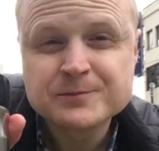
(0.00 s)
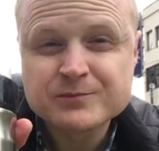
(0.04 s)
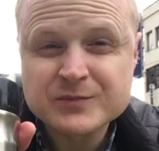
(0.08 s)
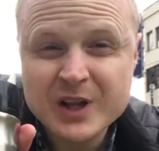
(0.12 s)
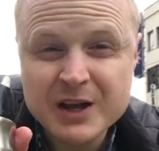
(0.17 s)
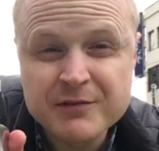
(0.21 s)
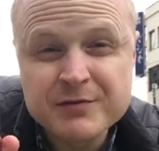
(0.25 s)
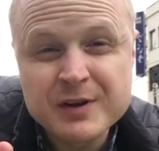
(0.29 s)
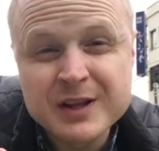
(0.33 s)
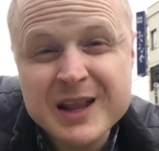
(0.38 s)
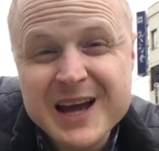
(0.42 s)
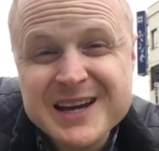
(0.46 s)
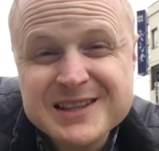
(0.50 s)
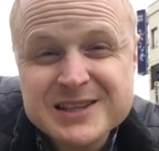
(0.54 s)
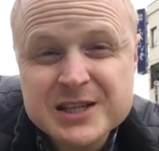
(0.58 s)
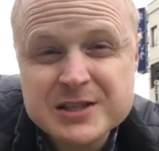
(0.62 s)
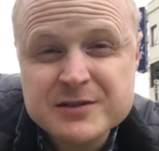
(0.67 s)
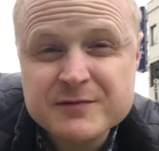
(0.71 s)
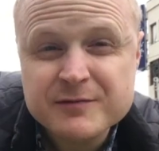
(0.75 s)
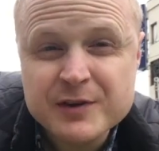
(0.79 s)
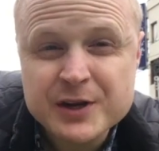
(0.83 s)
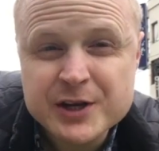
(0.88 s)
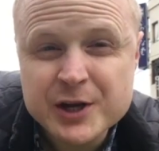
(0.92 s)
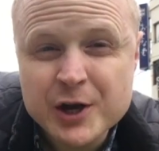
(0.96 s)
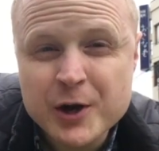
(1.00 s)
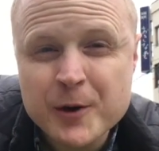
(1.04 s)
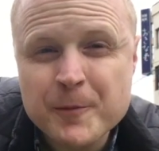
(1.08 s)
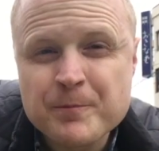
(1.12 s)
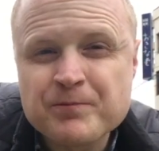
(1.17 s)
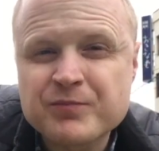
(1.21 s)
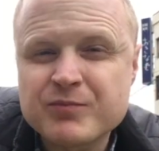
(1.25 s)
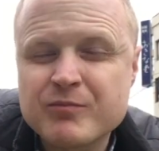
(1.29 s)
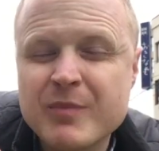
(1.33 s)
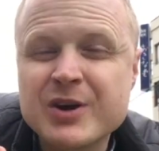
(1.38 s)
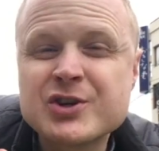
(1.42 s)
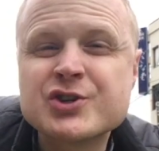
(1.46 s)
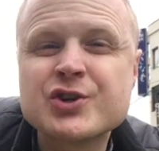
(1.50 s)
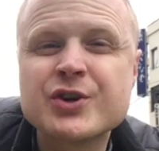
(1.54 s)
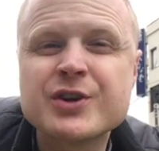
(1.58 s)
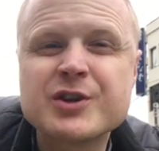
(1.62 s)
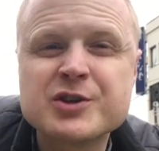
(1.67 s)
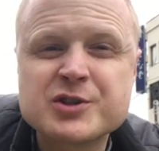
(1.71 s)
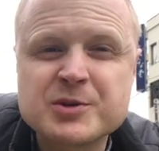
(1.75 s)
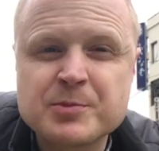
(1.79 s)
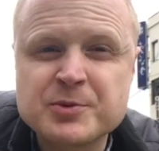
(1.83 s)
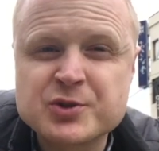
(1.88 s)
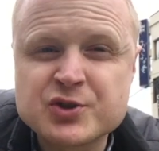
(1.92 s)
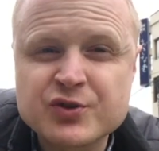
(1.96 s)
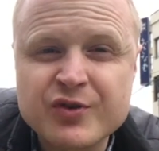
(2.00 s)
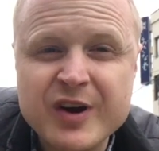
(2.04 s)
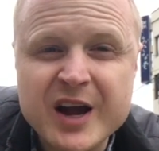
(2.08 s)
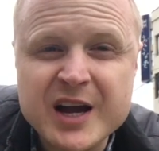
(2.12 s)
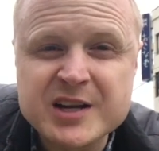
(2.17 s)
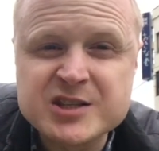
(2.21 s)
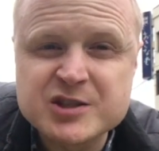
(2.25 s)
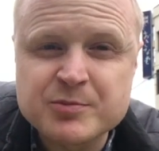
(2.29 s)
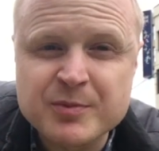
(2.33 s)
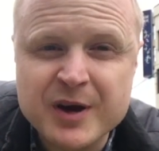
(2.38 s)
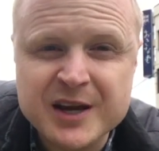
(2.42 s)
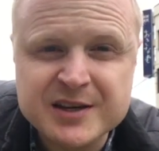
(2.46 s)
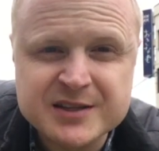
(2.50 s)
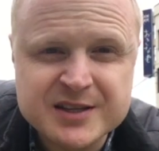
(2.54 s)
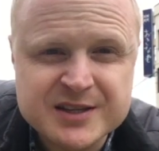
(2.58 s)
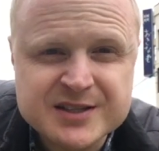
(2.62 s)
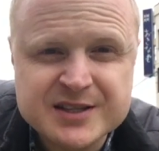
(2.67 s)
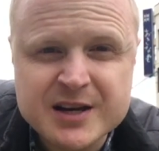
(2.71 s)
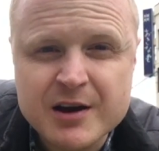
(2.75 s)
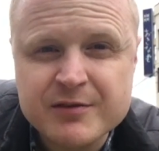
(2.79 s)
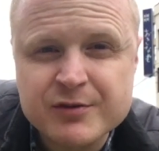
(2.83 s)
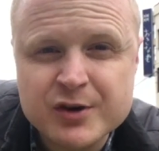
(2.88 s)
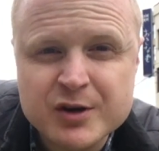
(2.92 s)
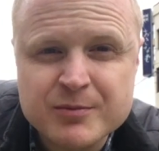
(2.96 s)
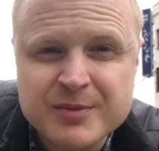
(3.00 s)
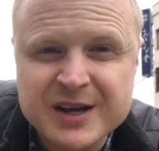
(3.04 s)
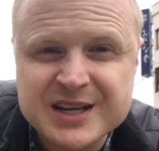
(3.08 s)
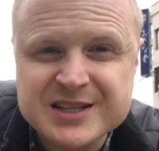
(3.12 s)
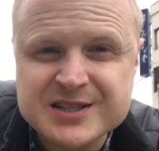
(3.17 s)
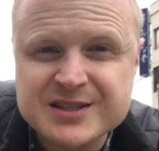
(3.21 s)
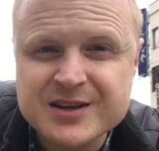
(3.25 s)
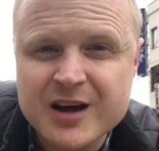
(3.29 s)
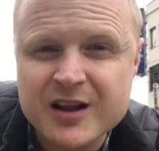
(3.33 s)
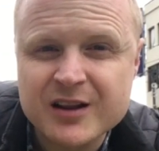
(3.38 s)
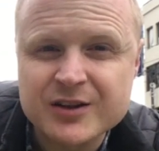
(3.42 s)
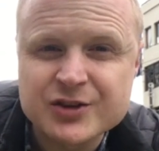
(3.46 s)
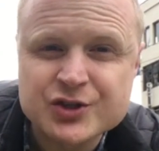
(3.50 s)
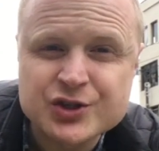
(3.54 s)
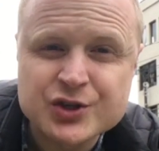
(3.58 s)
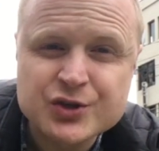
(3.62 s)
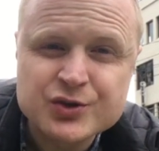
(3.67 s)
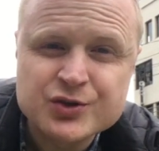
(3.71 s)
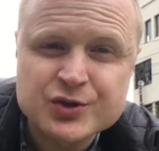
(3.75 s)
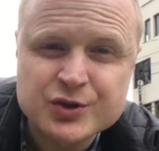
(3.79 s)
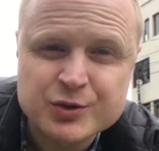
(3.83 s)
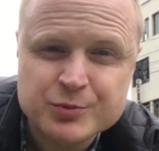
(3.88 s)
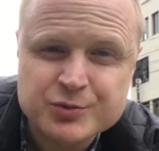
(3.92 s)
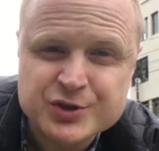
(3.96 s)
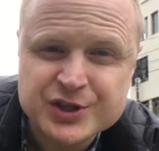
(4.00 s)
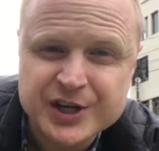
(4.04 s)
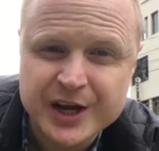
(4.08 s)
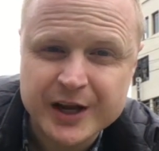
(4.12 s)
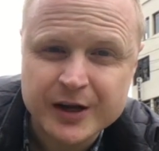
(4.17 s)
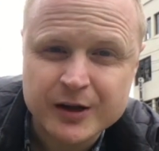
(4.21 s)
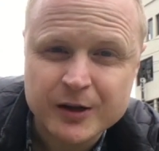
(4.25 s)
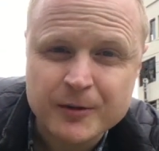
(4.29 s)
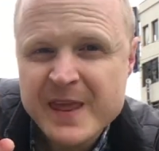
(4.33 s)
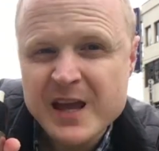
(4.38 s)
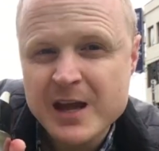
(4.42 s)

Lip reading: If you like this video, make sure you subscribe to my Discovery Makes Knowledge YouTube channel.